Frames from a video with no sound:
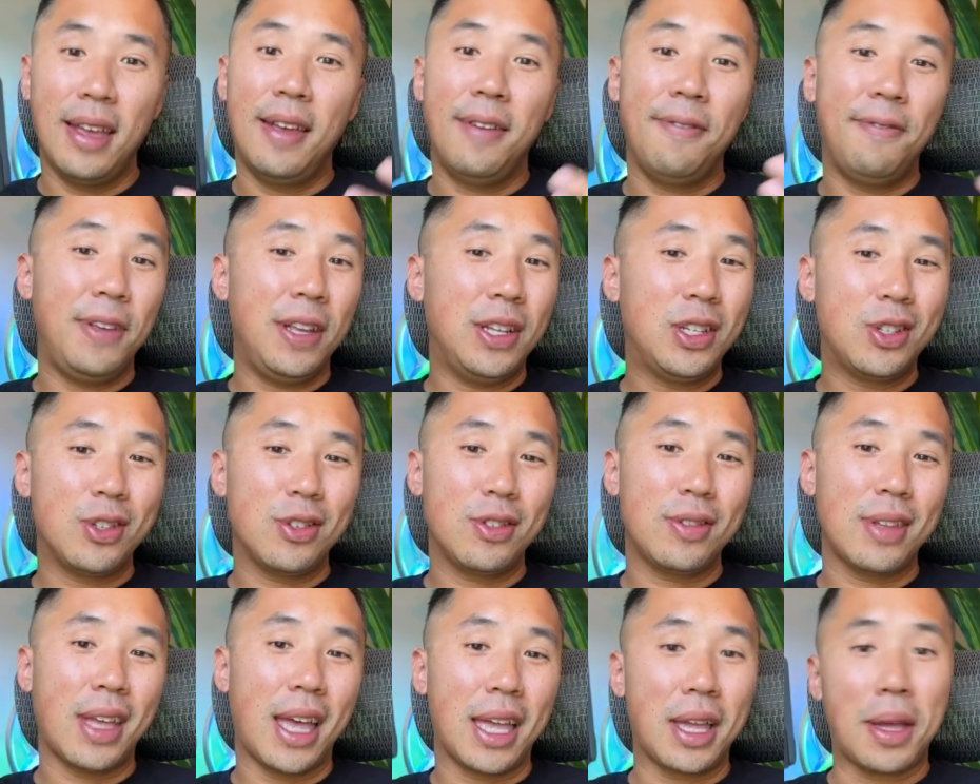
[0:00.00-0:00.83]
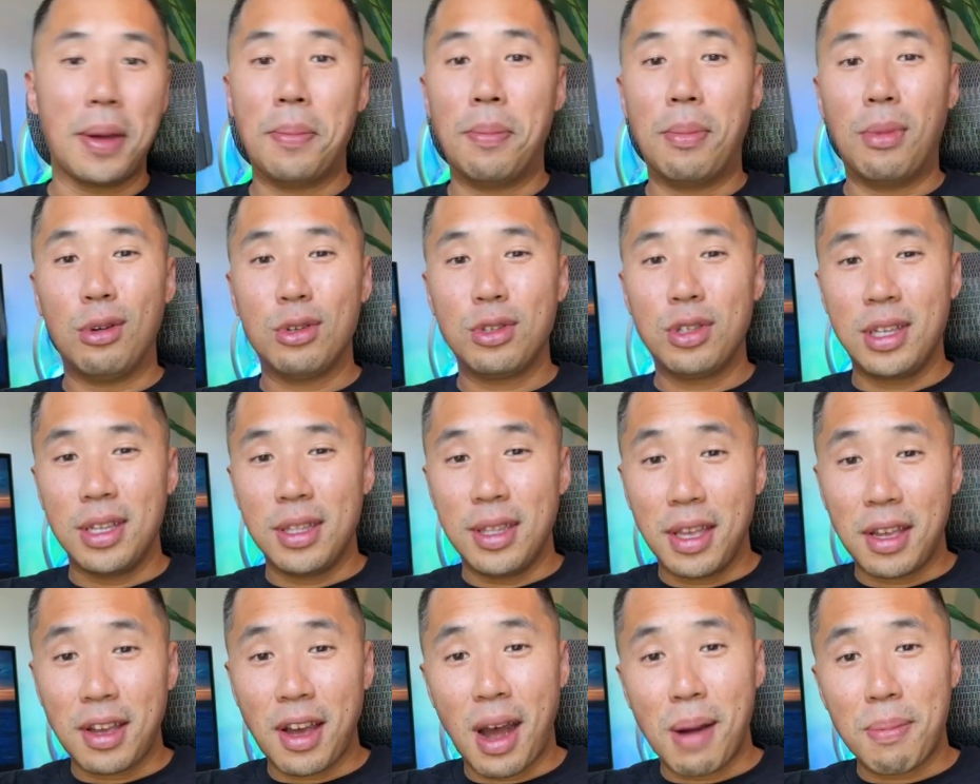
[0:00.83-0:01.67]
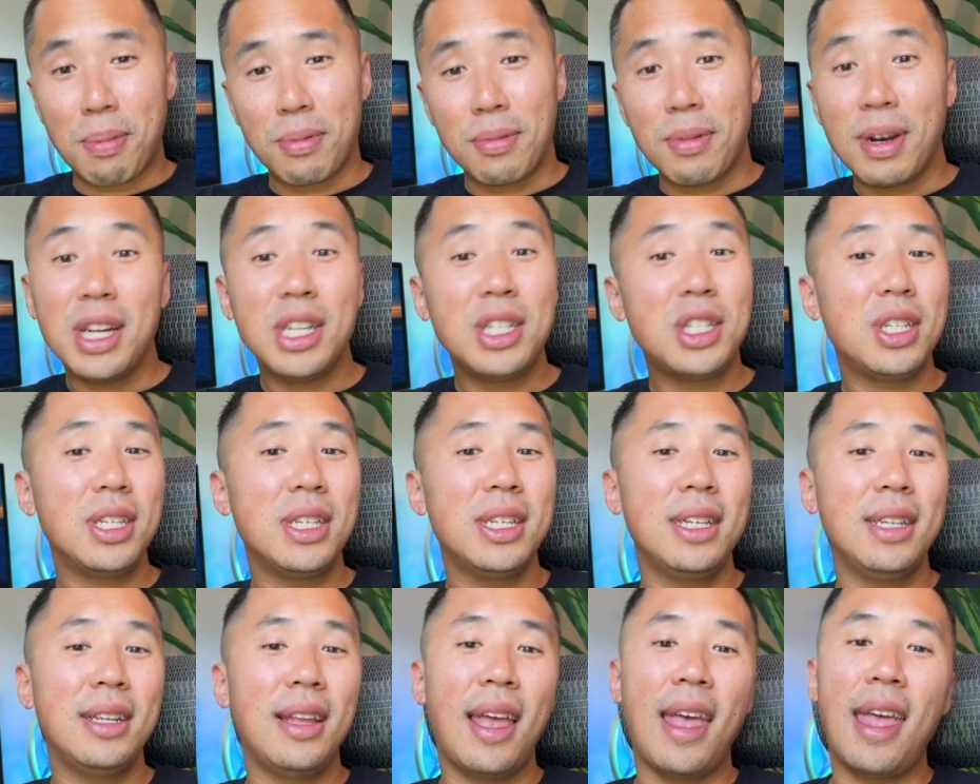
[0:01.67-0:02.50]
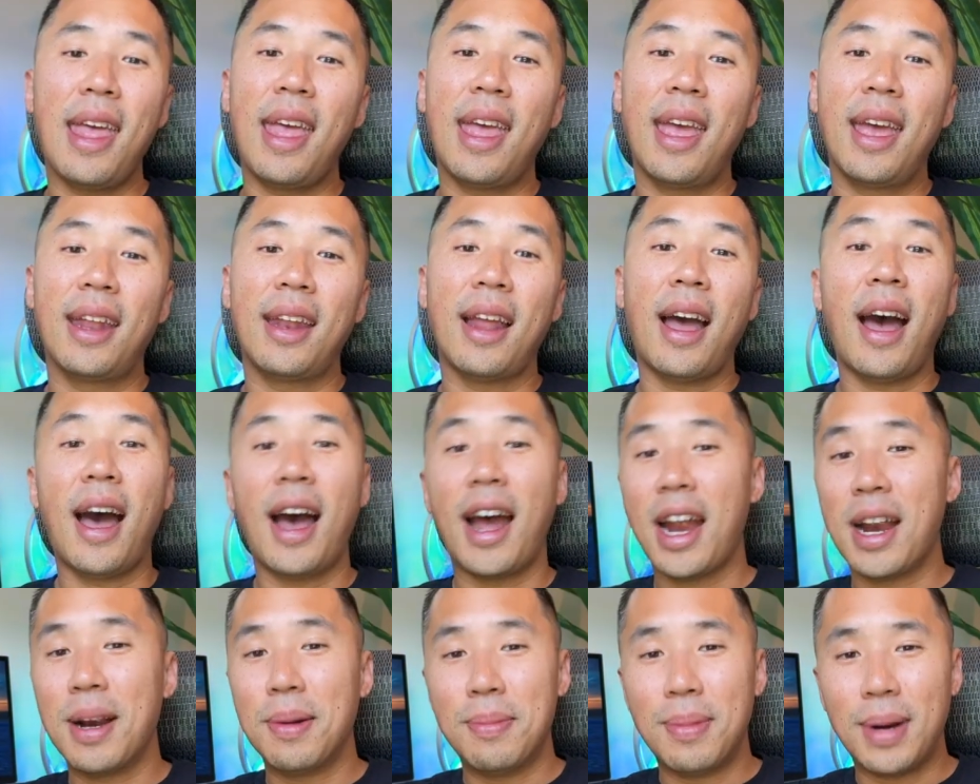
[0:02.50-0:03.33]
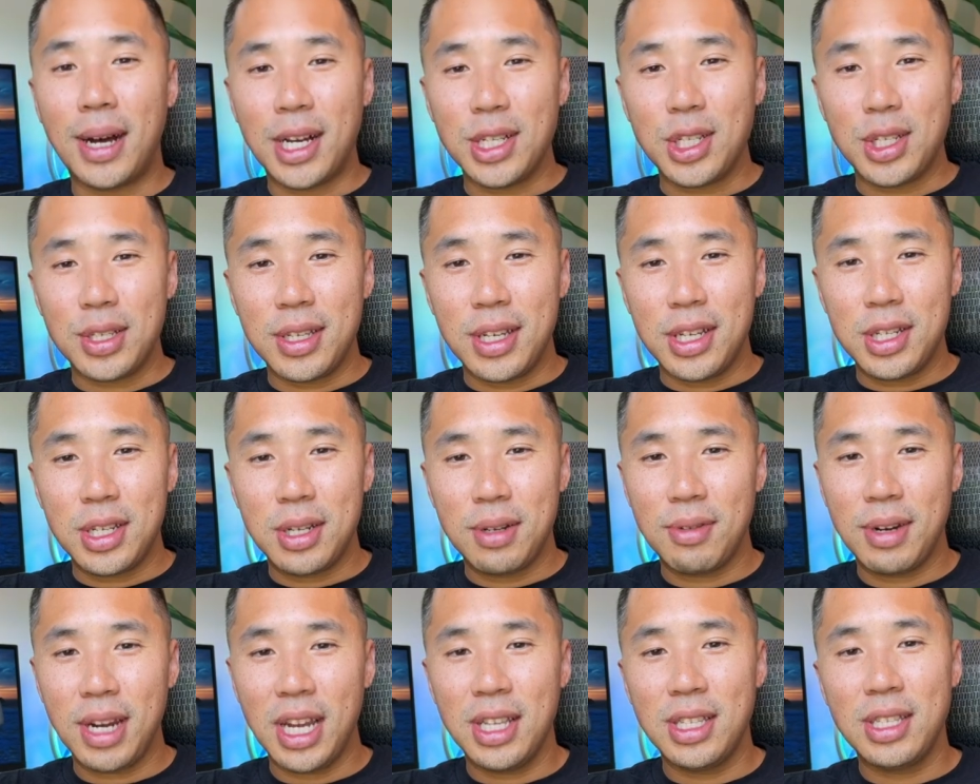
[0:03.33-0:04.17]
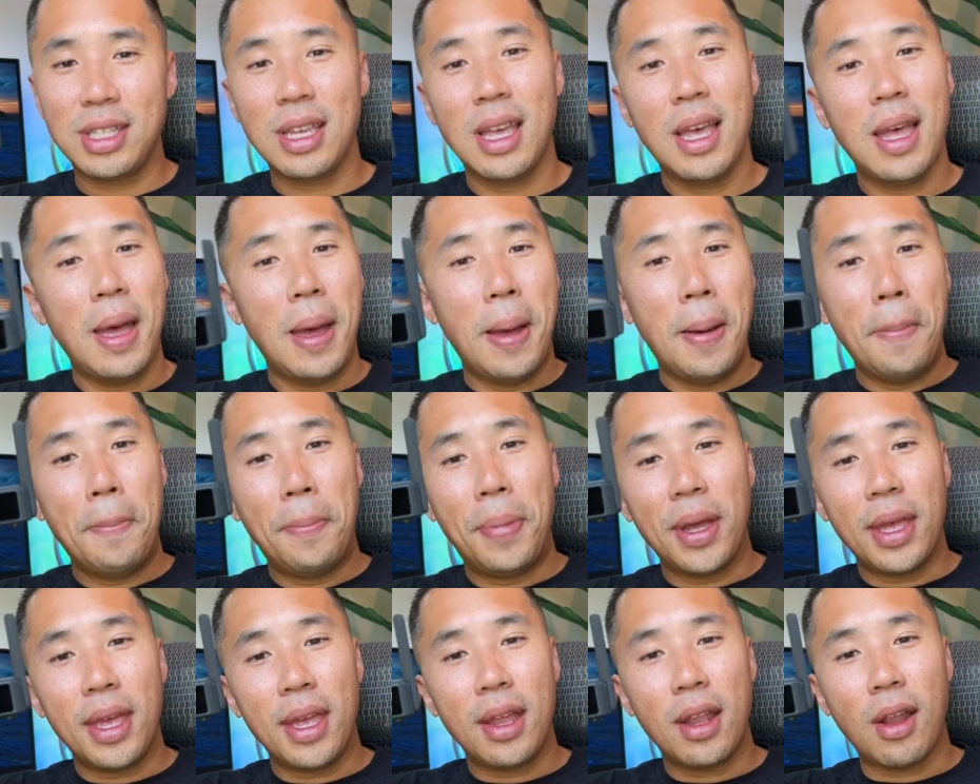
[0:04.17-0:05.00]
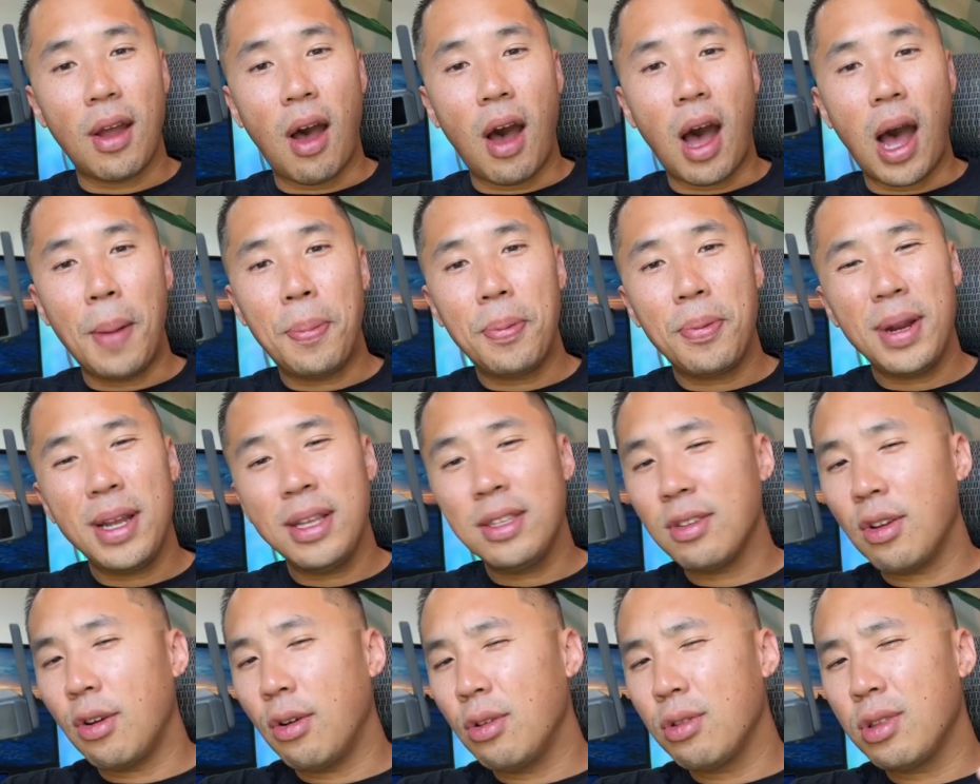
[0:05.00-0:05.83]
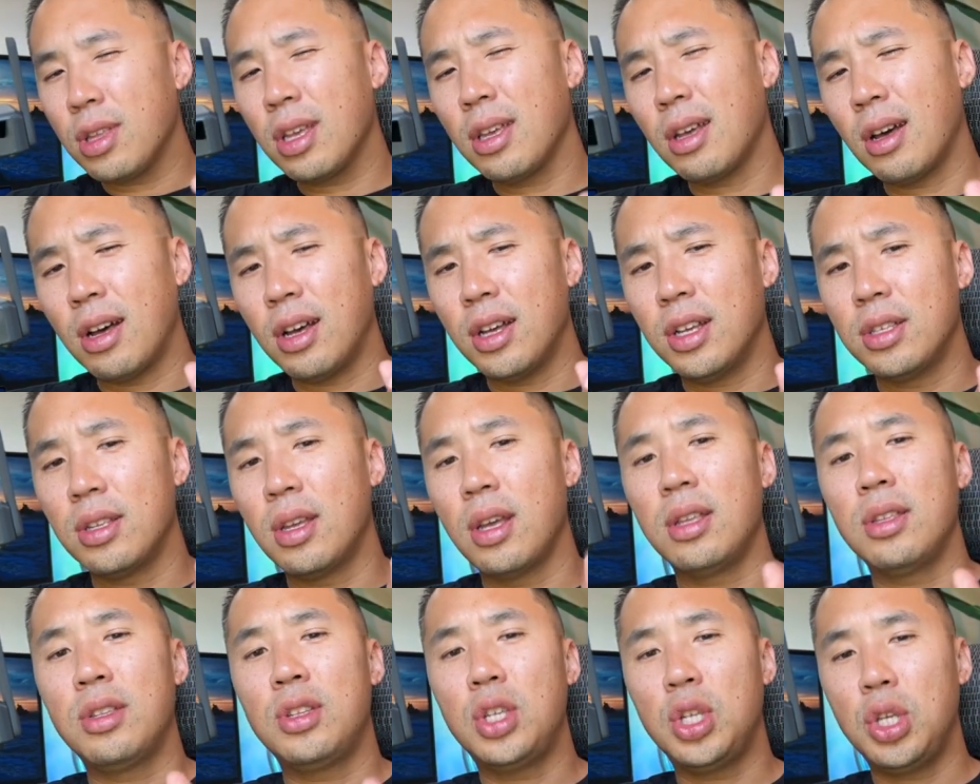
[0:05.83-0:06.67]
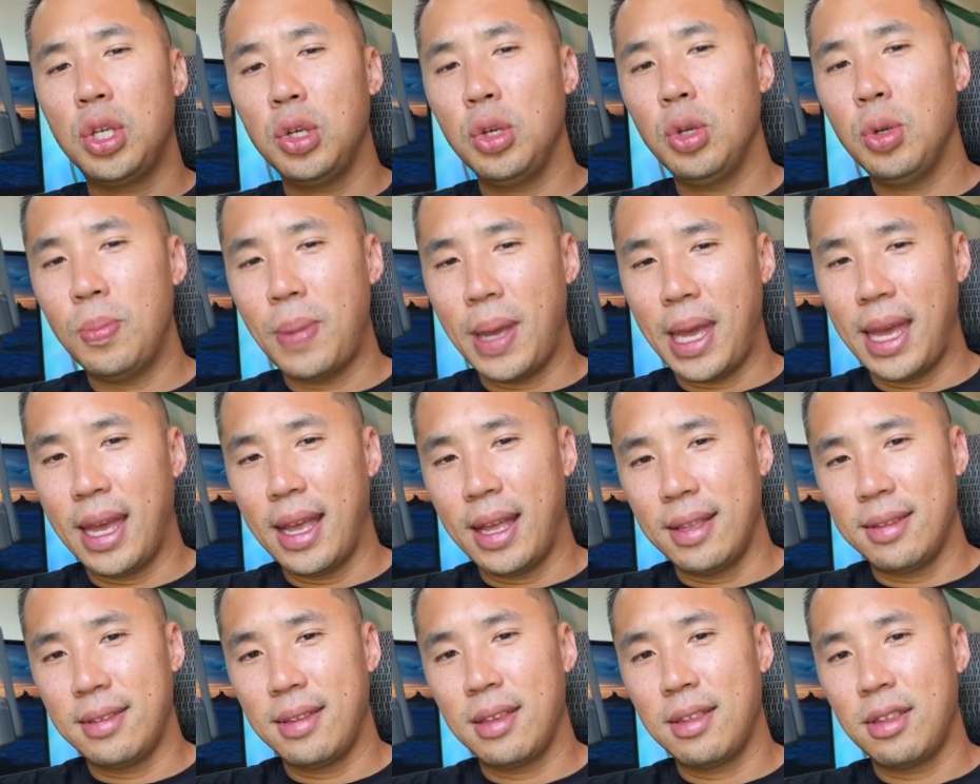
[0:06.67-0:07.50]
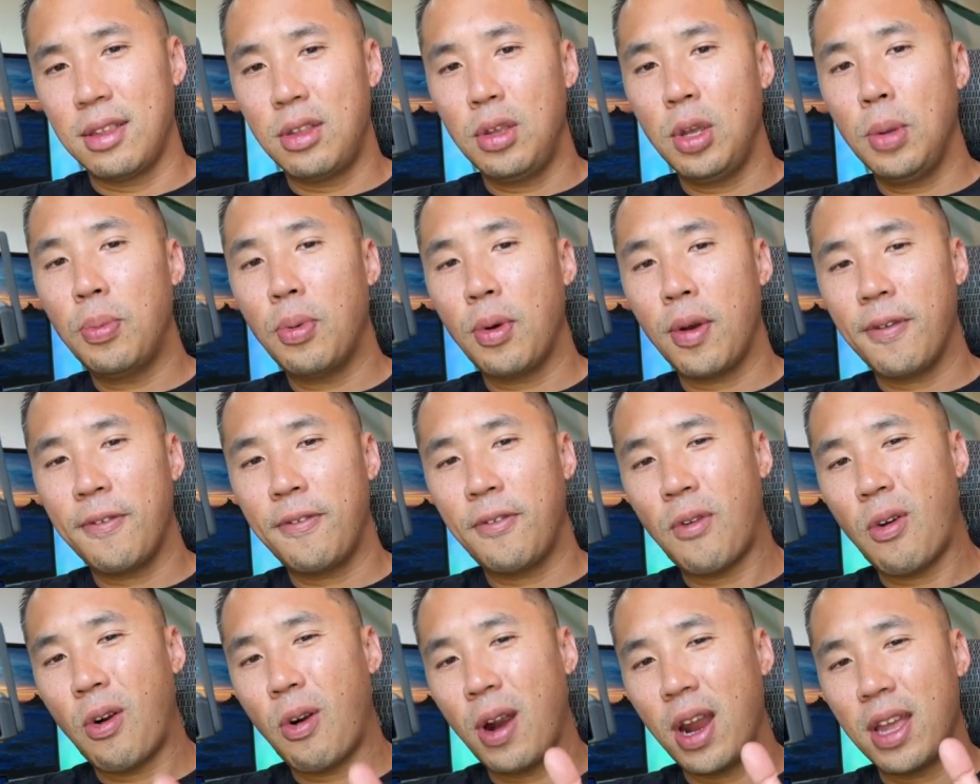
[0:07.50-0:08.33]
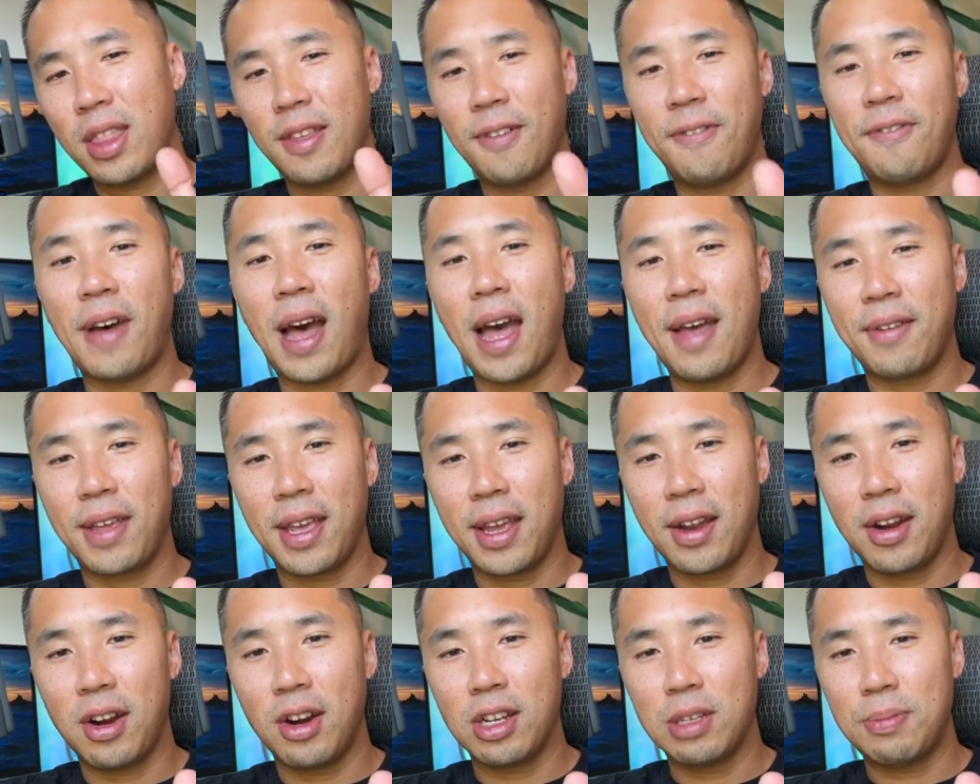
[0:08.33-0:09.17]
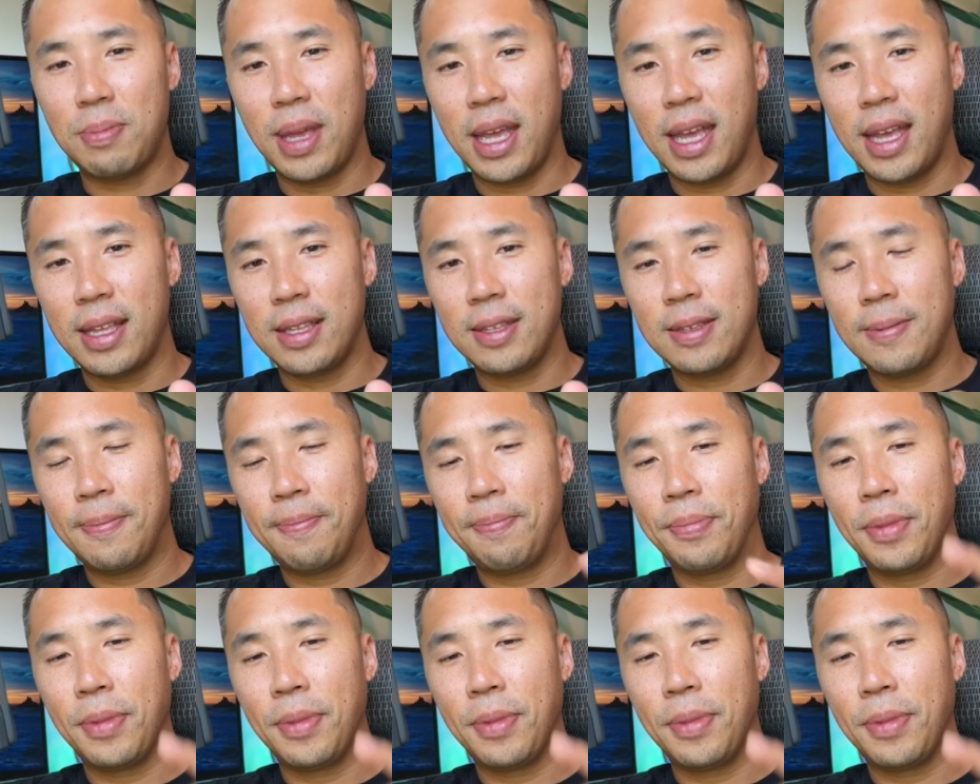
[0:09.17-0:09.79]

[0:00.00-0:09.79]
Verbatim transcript: features like multi-link operation and higher modulation rates, but it operates only on two bands, the 2.4 and the 5 gigahertz bands.